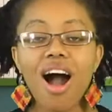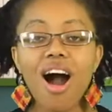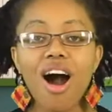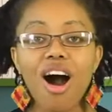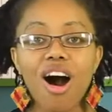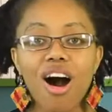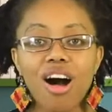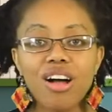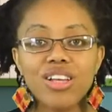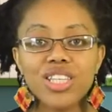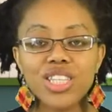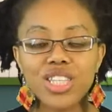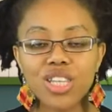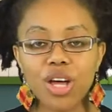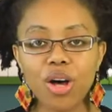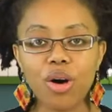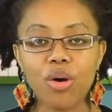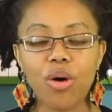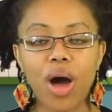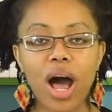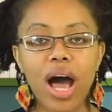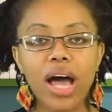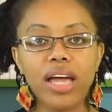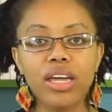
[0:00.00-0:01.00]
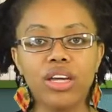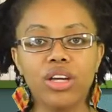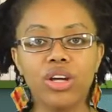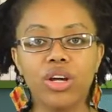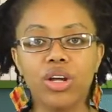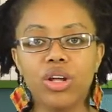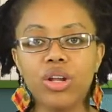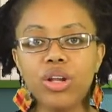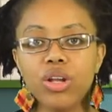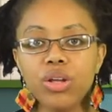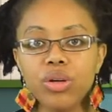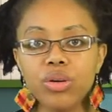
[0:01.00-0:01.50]
Also, I
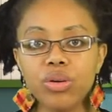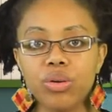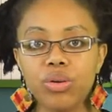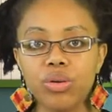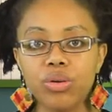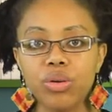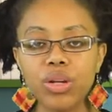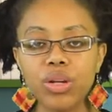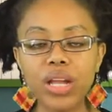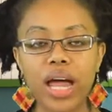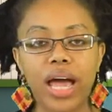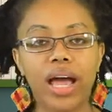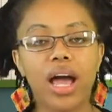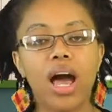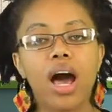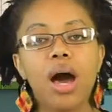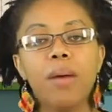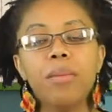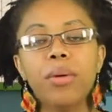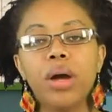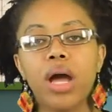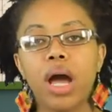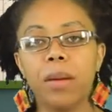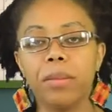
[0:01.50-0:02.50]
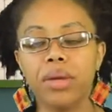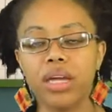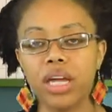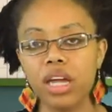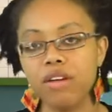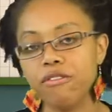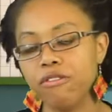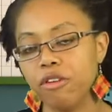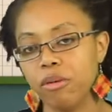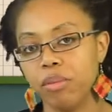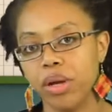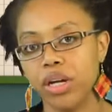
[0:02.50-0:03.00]
include like upcoming
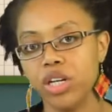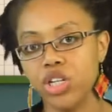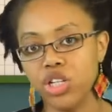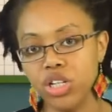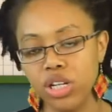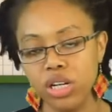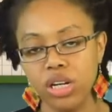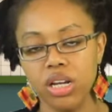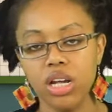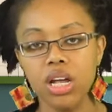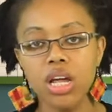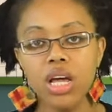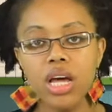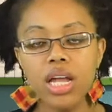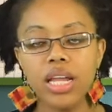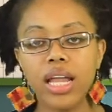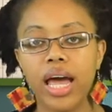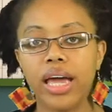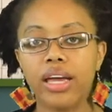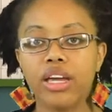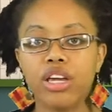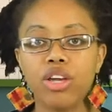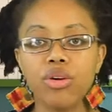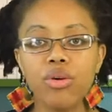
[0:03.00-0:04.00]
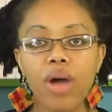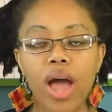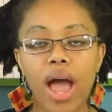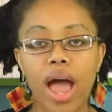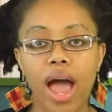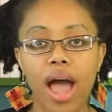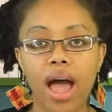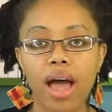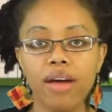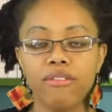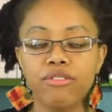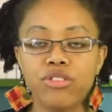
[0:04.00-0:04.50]
information, like you
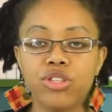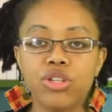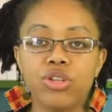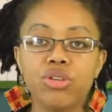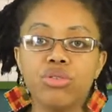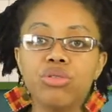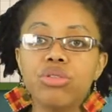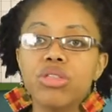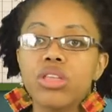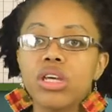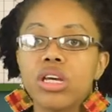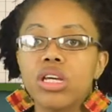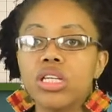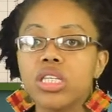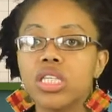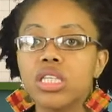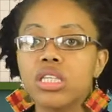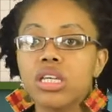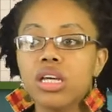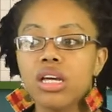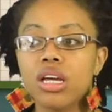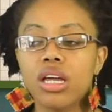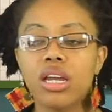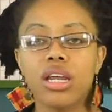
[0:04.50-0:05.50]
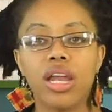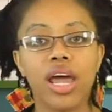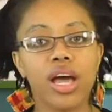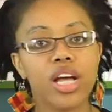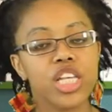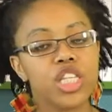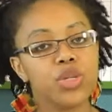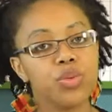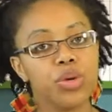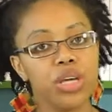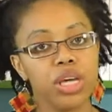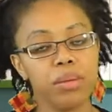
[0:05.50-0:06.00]
have to do this
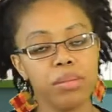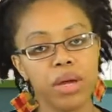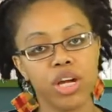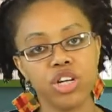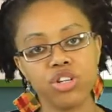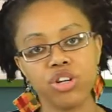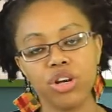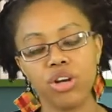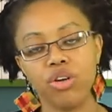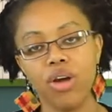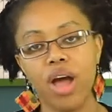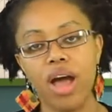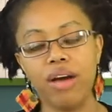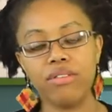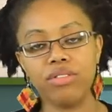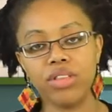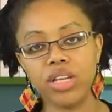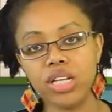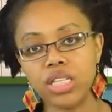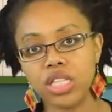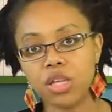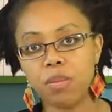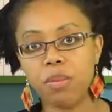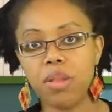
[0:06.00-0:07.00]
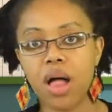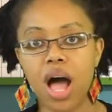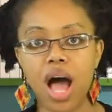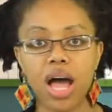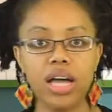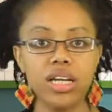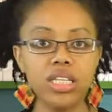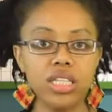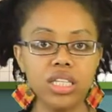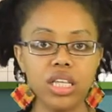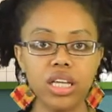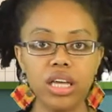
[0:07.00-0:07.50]
next week. Make sure you have these
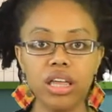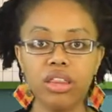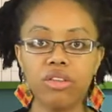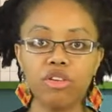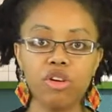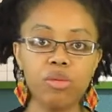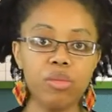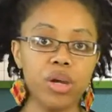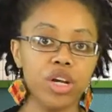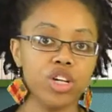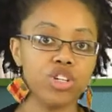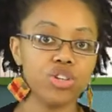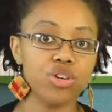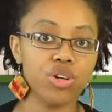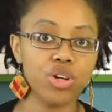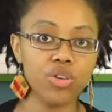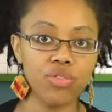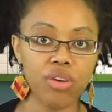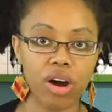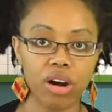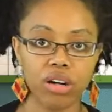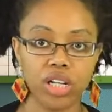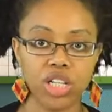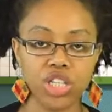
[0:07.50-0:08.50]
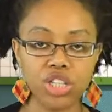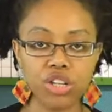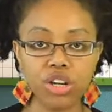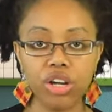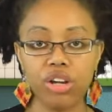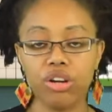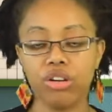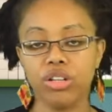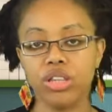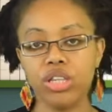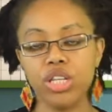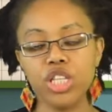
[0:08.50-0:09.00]
supplies together, or make sure you've already
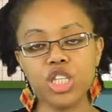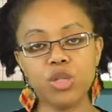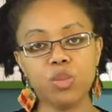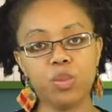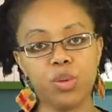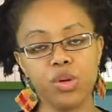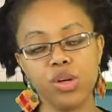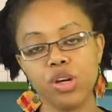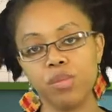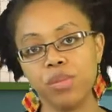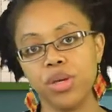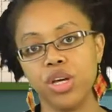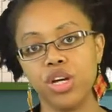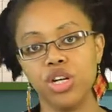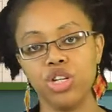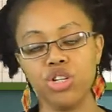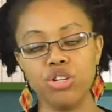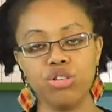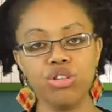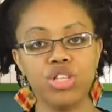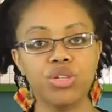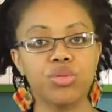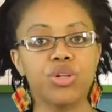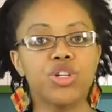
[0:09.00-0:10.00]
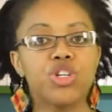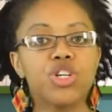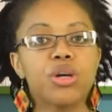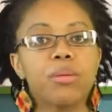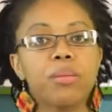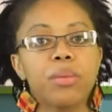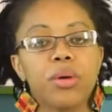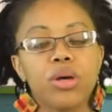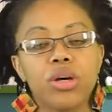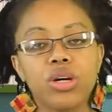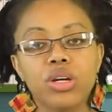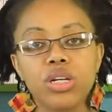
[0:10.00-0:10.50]
secured this book because you're switching
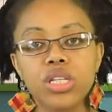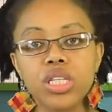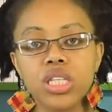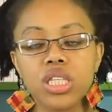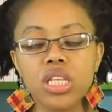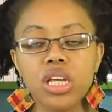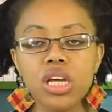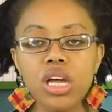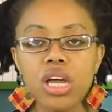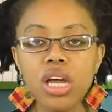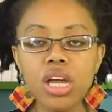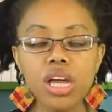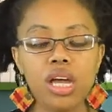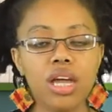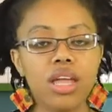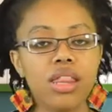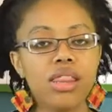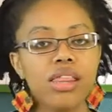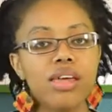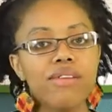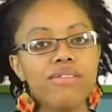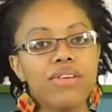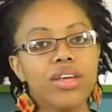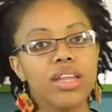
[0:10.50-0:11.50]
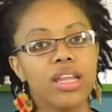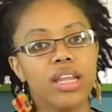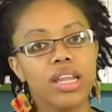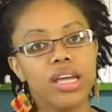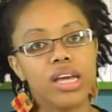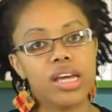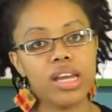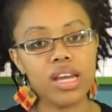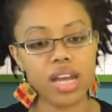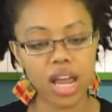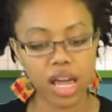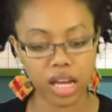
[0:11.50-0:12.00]
books and living
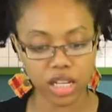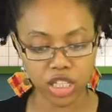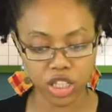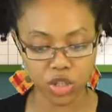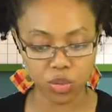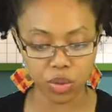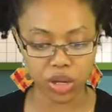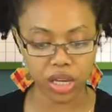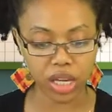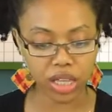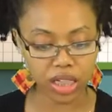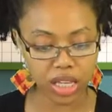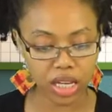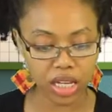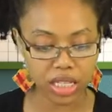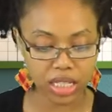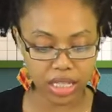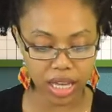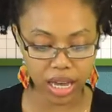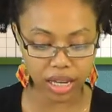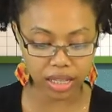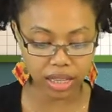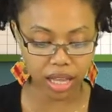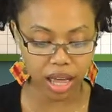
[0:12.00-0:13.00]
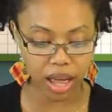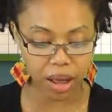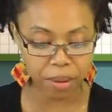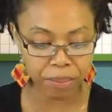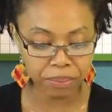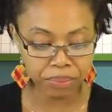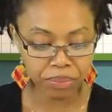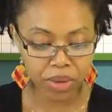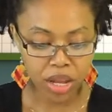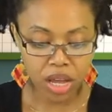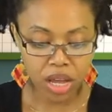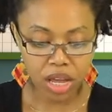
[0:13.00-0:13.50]
lit next week, things like that.
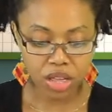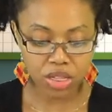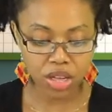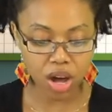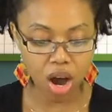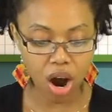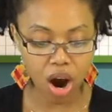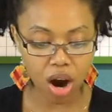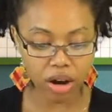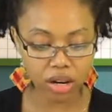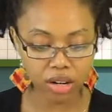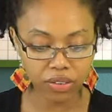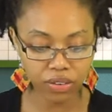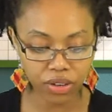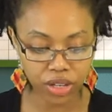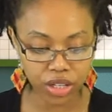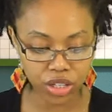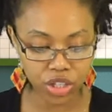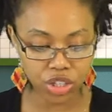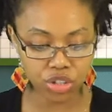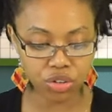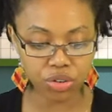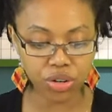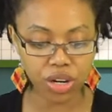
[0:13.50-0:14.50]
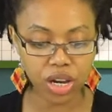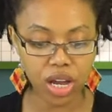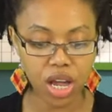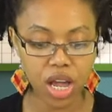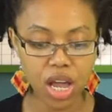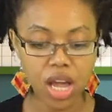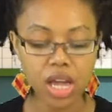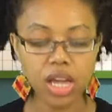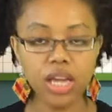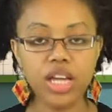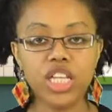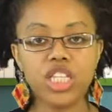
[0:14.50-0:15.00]
The heart of history
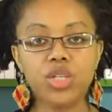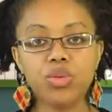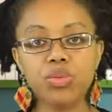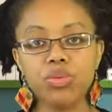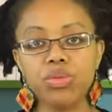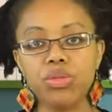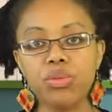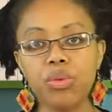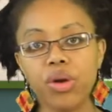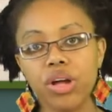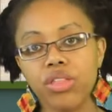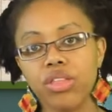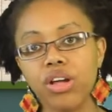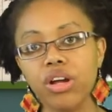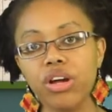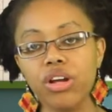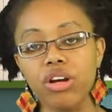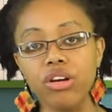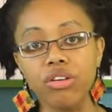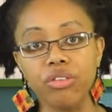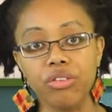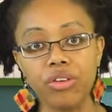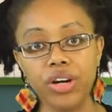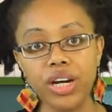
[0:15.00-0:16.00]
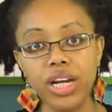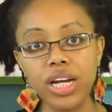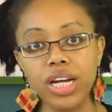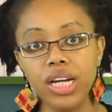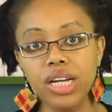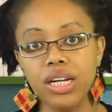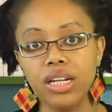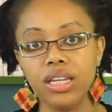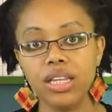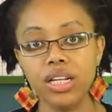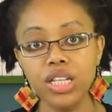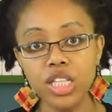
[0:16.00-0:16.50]
is where they're going to
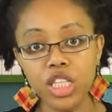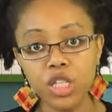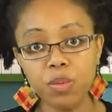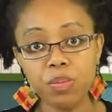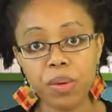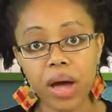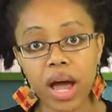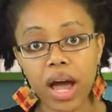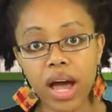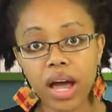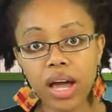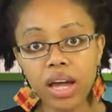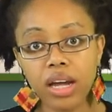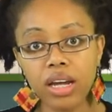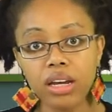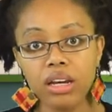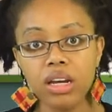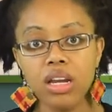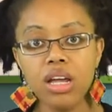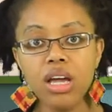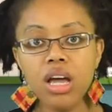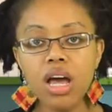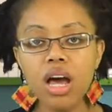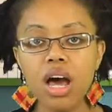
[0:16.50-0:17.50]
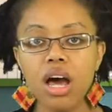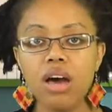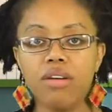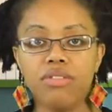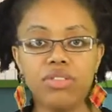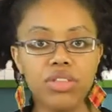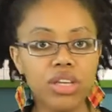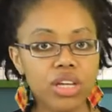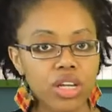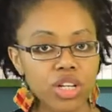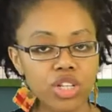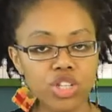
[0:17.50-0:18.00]
read the spine of
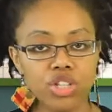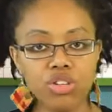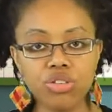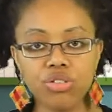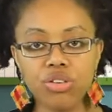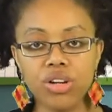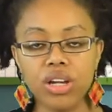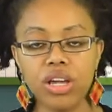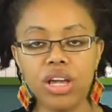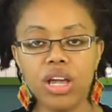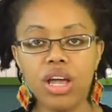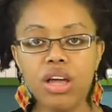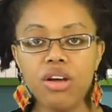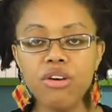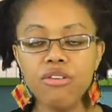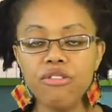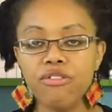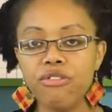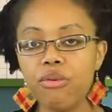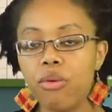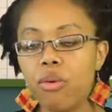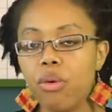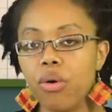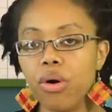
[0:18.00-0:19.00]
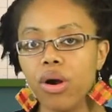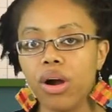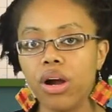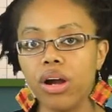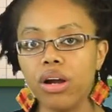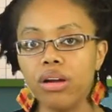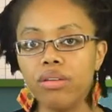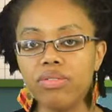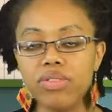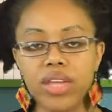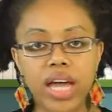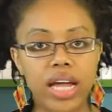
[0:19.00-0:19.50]
the history
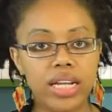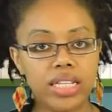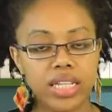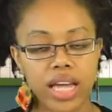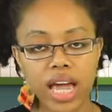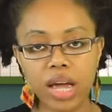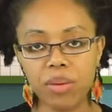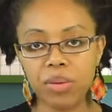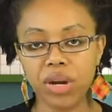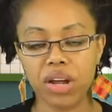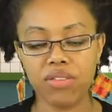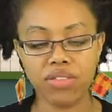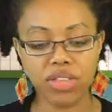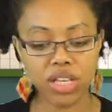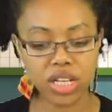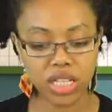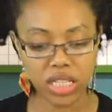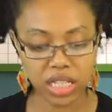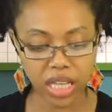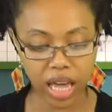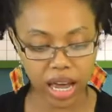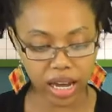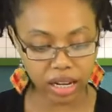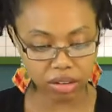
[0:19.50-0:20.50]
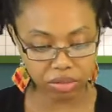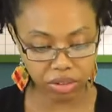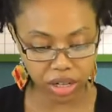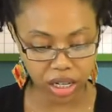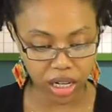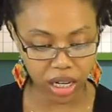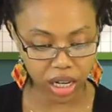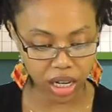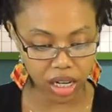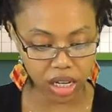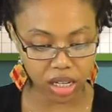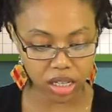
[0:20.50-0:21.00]
for that day, whatever the assigned
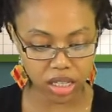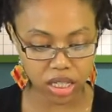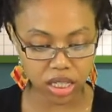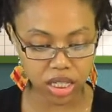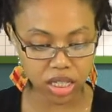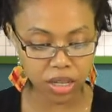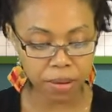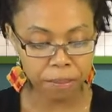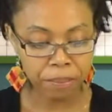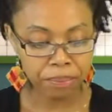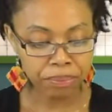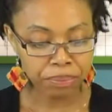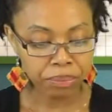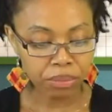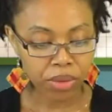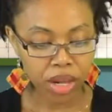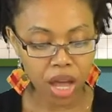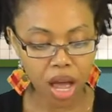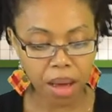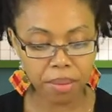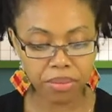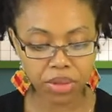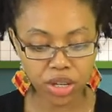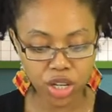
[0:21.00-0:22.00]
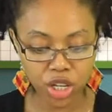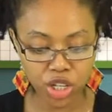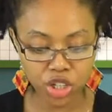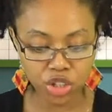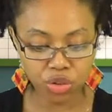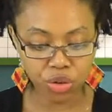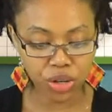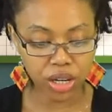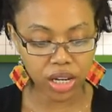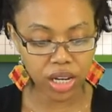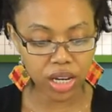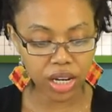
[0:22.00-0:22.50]
reading is. Um, the
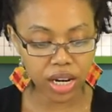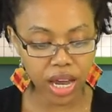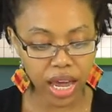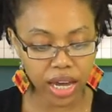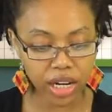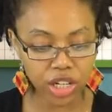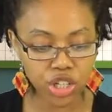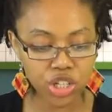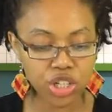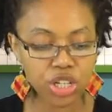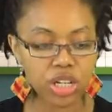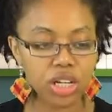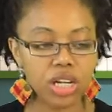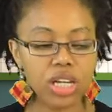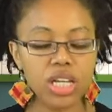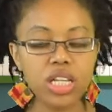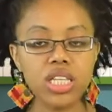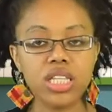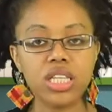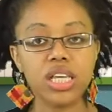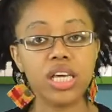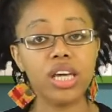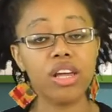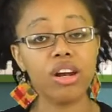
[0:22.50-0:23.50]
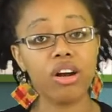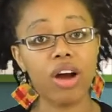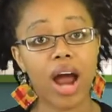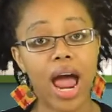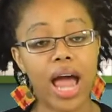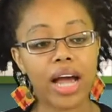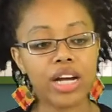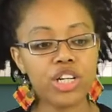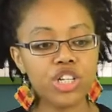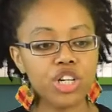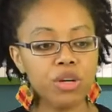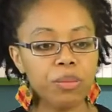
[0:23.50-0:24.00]
history connection is the
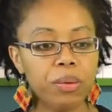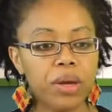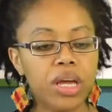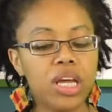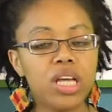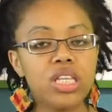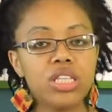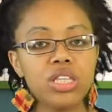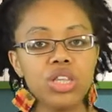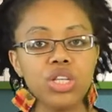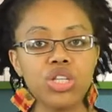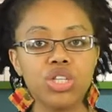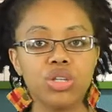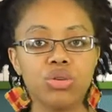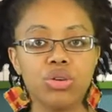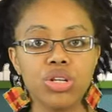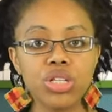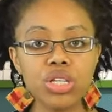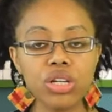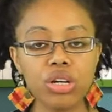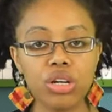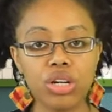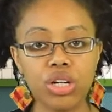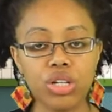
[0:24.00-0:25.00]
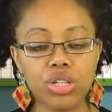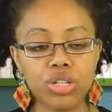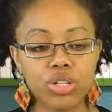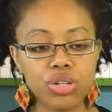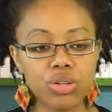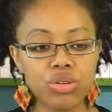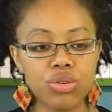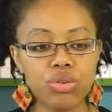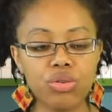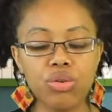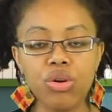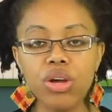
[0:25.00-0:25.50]
interaction piece the students are going to
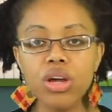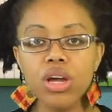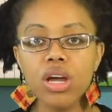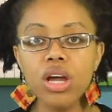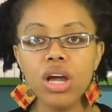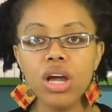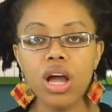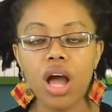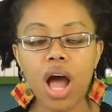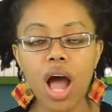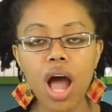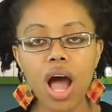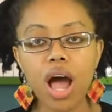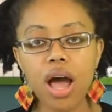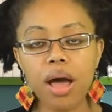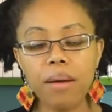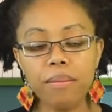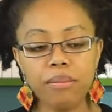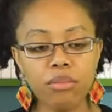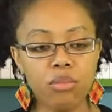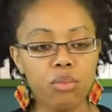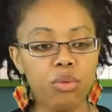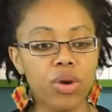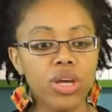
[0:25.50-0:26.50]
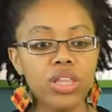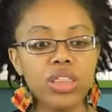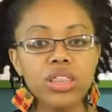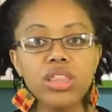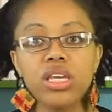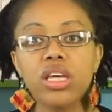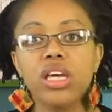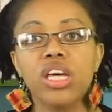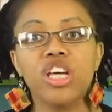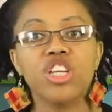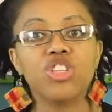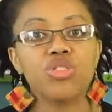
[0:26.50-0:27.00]
do um, with
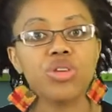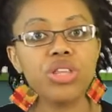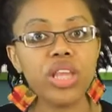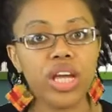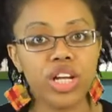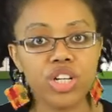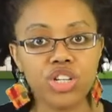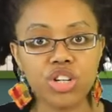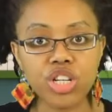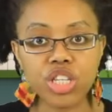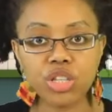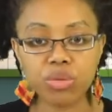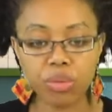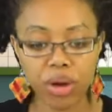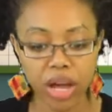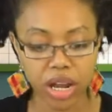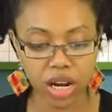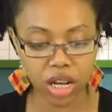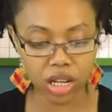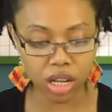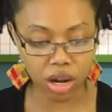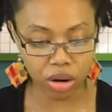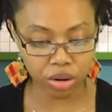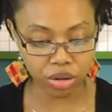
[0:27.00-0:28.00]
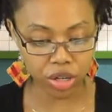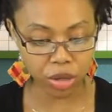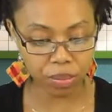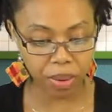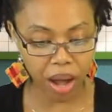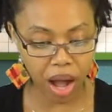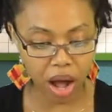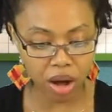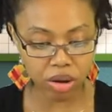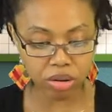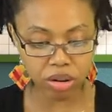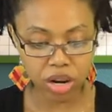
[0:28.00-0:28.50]
the history they just read and learned
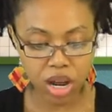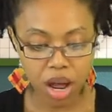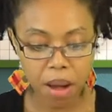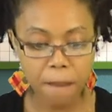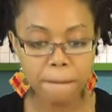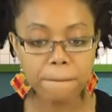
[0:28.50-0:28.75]
about.